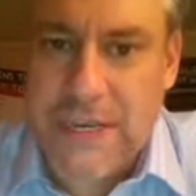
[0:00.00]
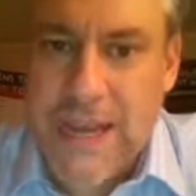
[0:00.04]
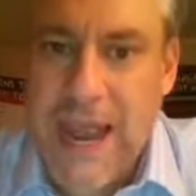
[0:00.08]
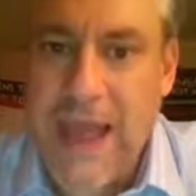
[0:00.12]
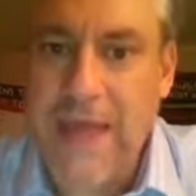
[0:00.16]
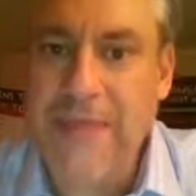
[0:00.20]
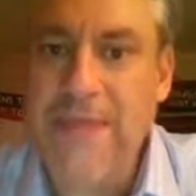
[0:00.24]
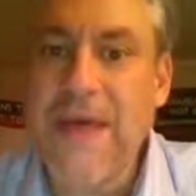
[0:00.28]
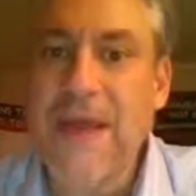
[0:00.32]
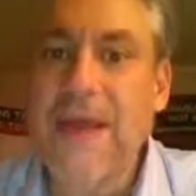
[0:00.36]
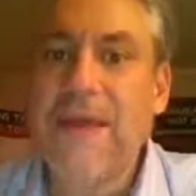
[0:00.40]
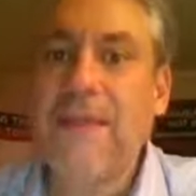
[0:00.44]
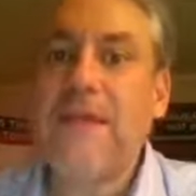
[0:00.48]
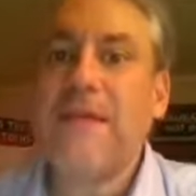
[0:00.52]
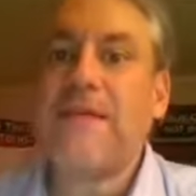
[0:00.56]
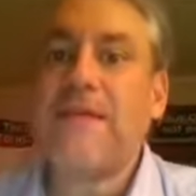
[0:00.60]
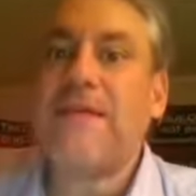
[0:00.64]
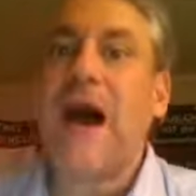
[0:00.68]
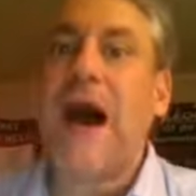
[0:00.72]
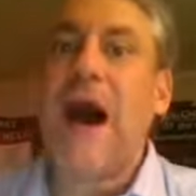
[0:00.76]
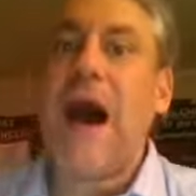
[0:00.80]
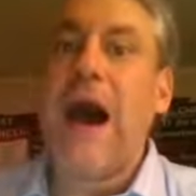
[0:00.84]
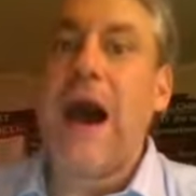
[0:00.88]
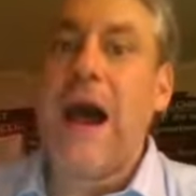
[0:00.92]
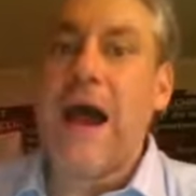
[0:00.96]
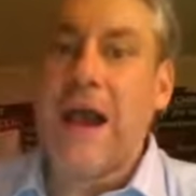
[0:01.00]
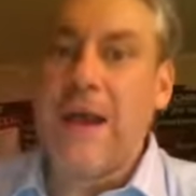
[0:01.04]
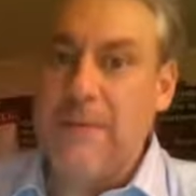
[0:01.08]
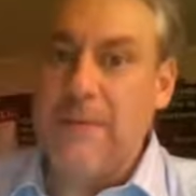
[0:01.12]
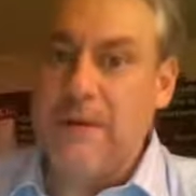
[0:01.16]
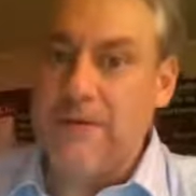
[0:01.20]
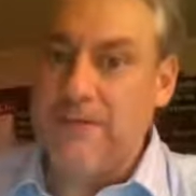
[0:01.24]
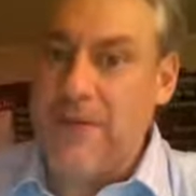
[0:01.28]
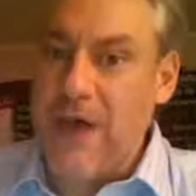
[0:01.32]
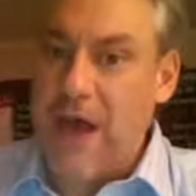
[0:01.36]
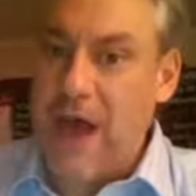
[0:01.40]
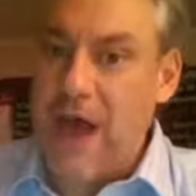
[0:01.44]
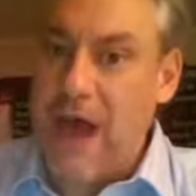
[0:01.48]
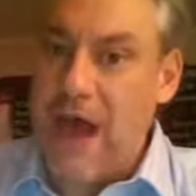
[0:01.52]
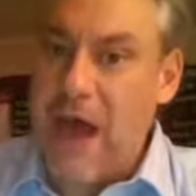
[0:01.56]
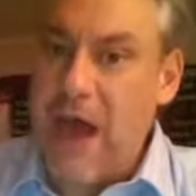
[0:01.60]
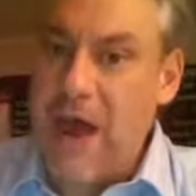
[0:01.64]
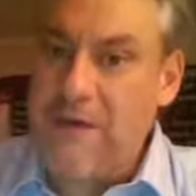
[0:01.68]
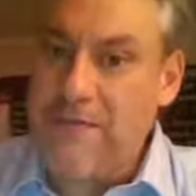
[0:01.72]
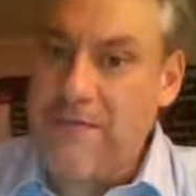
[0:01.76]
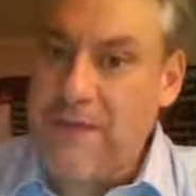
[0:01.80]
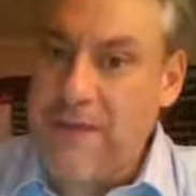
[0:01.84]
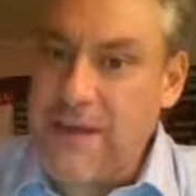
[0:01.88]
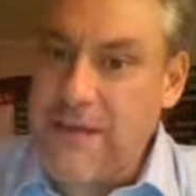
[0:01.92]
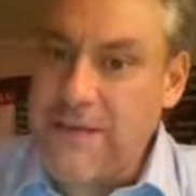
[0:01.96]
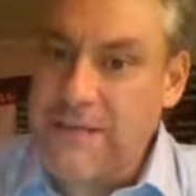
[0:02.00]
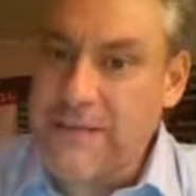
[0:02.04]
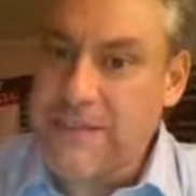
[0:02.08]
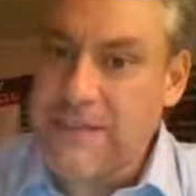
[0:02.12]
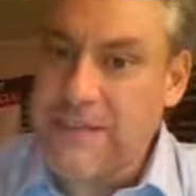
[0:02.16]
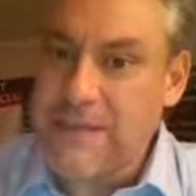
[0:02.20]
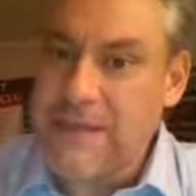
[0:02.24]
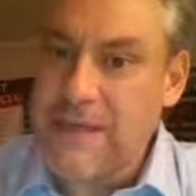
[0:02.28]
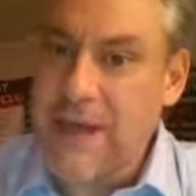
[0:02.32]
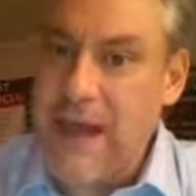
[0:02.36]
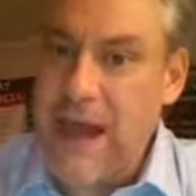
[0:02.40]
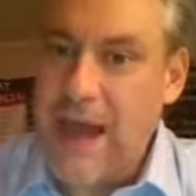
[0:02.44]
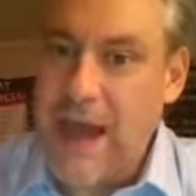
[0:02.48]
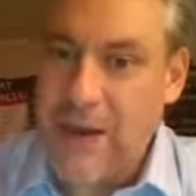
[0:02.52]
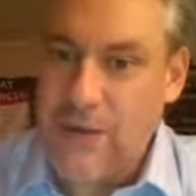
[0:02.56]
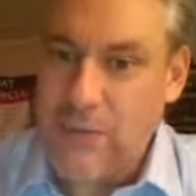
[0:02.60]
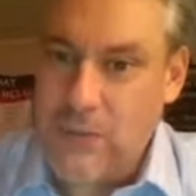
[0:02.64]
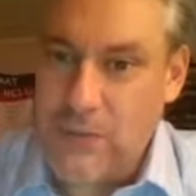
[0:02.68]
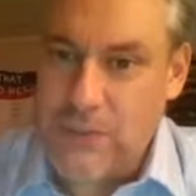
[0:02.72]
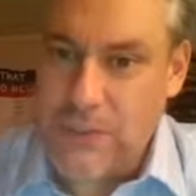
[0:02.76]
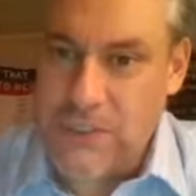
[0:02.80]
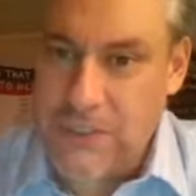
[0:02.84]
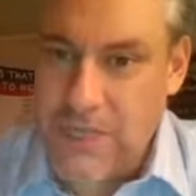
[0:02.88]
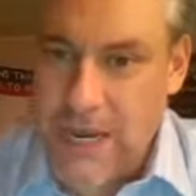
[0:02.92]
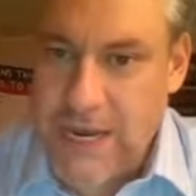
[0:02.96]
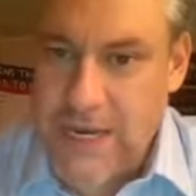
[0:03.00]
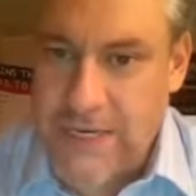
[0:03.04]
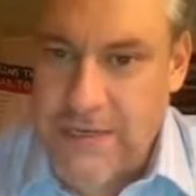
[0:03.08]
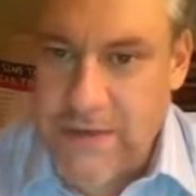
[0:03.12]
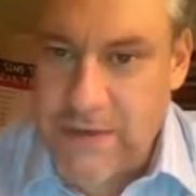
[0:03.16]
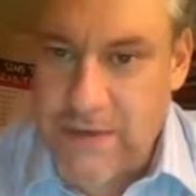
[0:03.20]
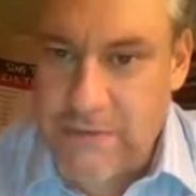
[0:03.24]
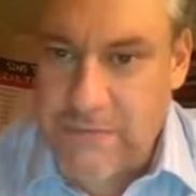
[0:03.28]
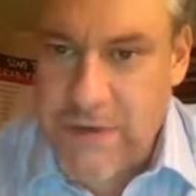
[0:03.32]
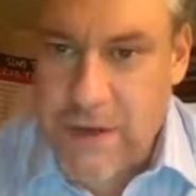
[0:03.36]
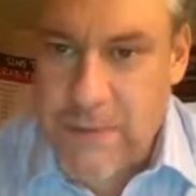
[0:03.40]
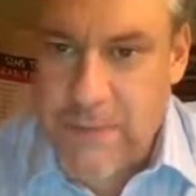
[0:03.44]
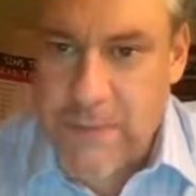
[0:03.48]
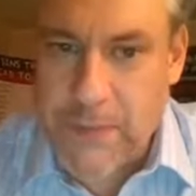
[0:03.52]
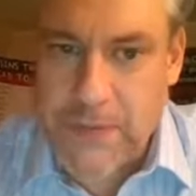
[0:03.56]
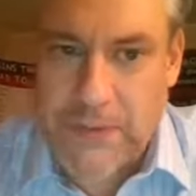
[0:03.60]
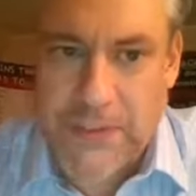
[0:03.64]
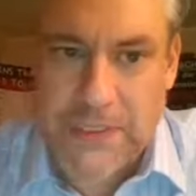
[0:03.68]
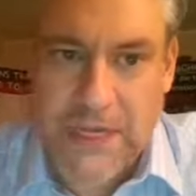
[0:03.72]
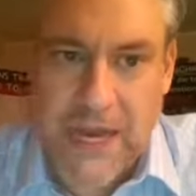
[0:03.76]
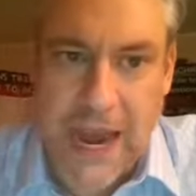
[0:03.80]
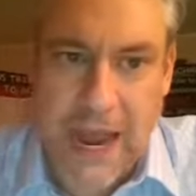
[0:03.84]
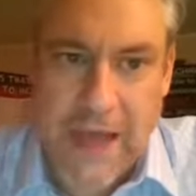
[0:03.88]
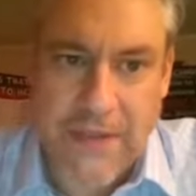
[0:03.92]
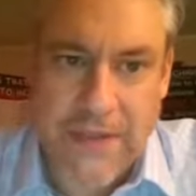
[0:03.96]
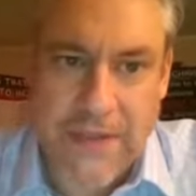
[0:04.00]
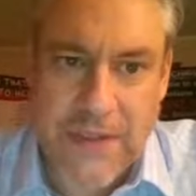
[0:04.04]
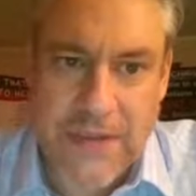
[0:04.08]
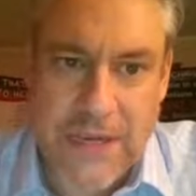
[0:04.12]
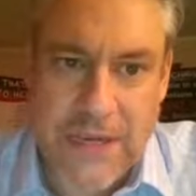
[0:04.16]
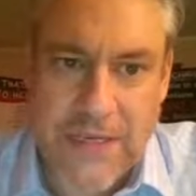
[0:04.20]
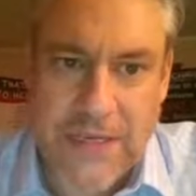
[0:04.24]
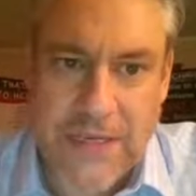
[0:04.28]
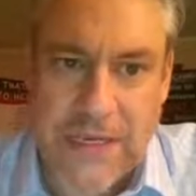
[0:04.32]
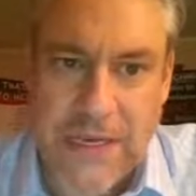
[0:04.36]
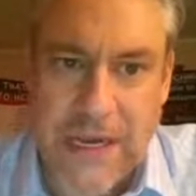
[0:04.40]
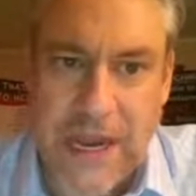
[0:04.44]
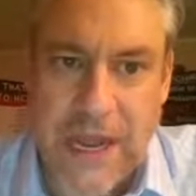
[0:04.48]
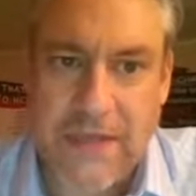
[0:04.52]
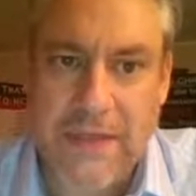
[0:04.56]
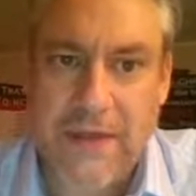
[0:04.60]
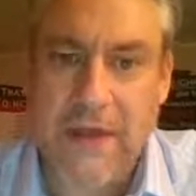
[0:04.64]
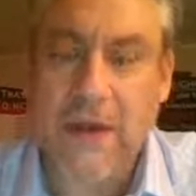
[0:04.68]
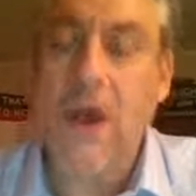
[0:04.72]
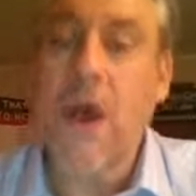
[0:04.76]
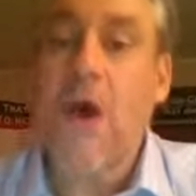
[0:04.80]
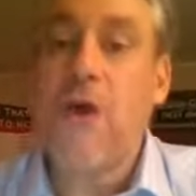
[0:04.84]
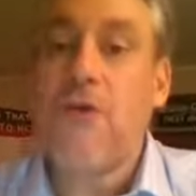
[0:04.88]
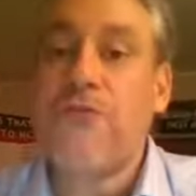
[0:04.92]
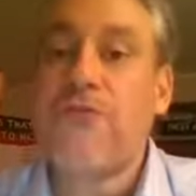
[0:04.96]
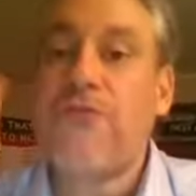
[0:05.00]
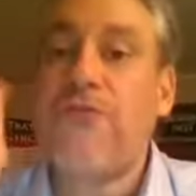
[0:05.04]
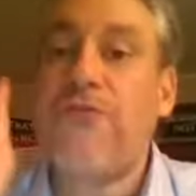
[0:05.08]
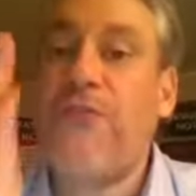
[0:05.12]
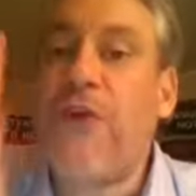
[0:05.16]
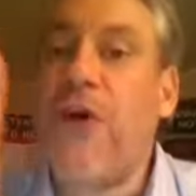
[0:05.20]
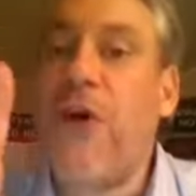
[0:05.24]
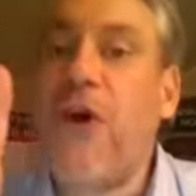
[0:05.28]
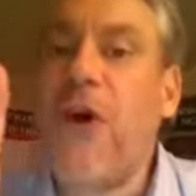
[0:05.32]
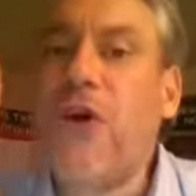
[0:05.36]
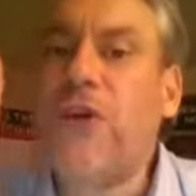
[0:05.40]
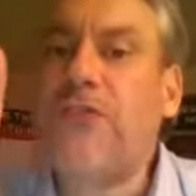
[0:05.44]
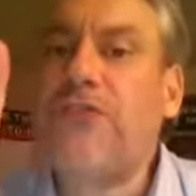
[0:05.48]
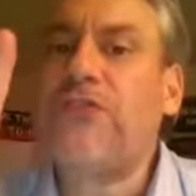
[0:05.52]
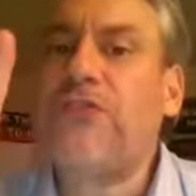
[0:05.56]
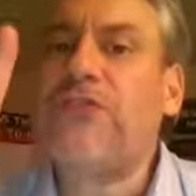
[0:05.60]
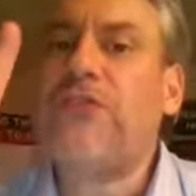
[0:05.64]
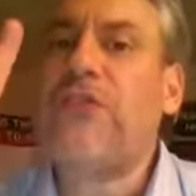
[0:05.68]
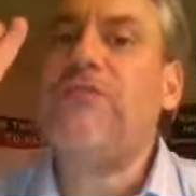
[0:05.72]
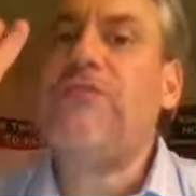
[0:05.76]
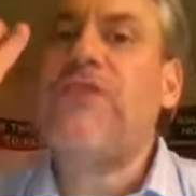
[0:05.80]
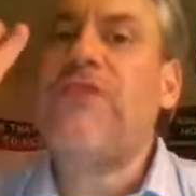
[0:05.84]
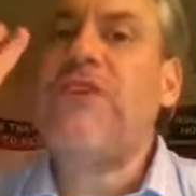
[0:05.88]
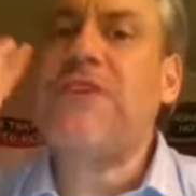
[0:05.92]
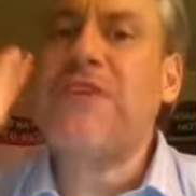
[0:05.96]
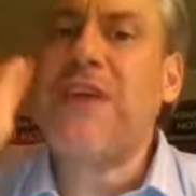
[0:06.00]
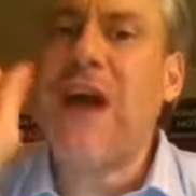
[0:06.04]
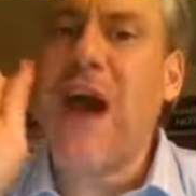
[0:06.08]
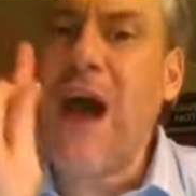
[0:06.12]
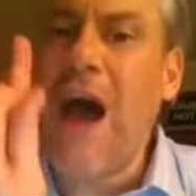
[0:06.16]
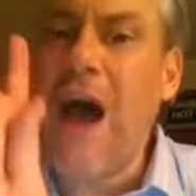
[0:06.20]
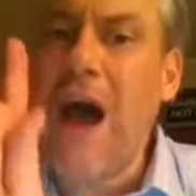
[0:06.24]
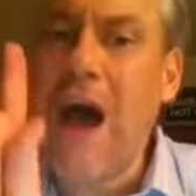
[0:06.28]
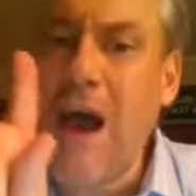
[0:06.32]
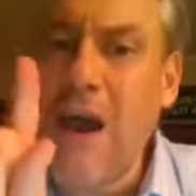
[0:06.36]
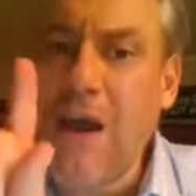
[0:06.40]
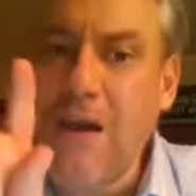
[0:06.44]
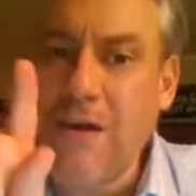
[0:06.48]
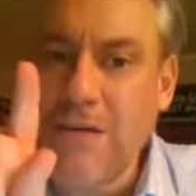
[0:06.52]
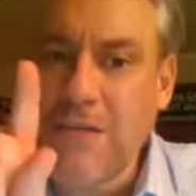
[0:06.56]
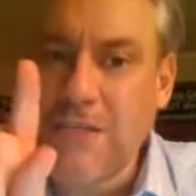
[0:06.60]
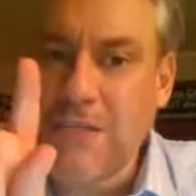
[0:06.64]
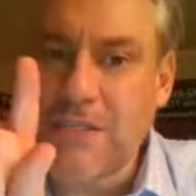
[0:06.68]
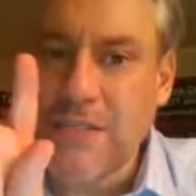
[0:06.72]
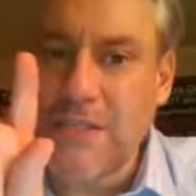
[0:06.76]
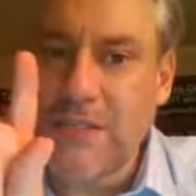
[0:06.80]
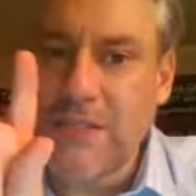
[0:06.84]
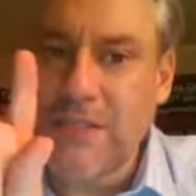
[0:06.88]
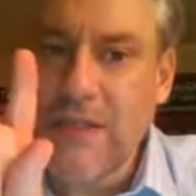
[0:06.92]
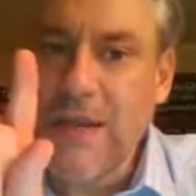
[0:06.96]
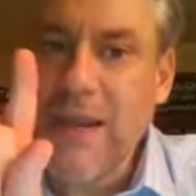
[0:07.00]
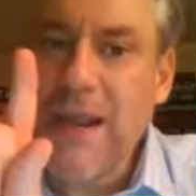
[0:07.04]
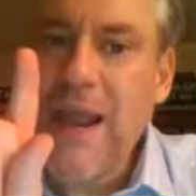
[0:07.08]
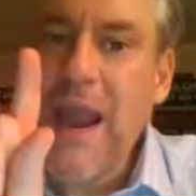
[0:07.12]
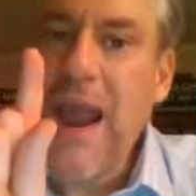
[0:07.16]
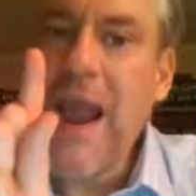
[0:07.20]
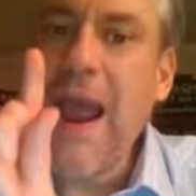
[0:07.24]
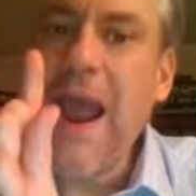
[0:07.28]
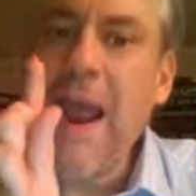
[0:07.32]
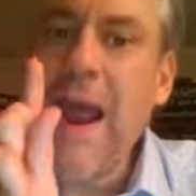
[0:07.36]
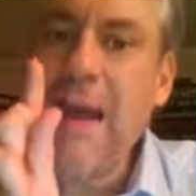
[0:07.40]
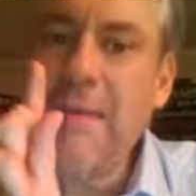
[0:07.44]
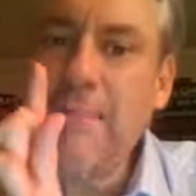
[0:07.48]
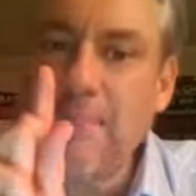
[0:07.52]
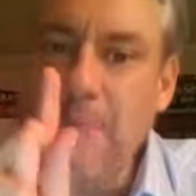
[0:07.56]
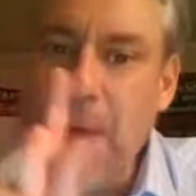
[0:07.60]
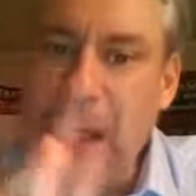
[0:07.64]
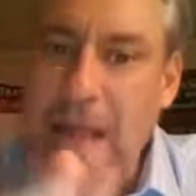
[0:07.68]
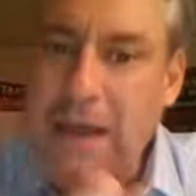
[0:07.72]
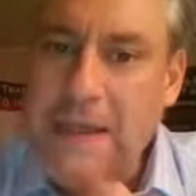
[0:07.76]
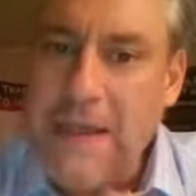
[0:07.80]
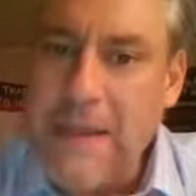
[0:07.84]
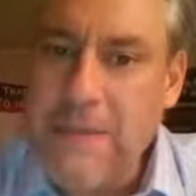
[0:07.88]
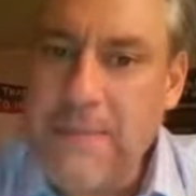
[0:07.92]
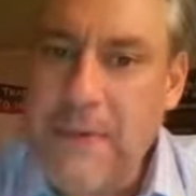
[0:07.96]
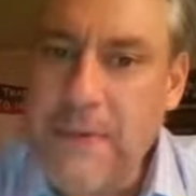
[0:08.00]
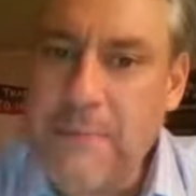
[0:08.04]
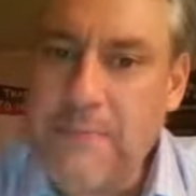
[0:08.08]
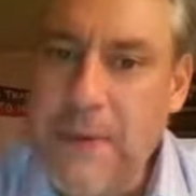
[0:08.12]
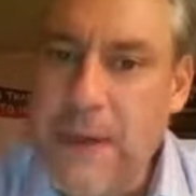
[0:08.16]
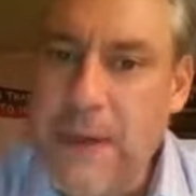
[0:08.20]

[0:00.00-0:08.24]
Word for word: And then in the time of the harvest, I will say to the reapers, Gather ye together first the tars, and bind them in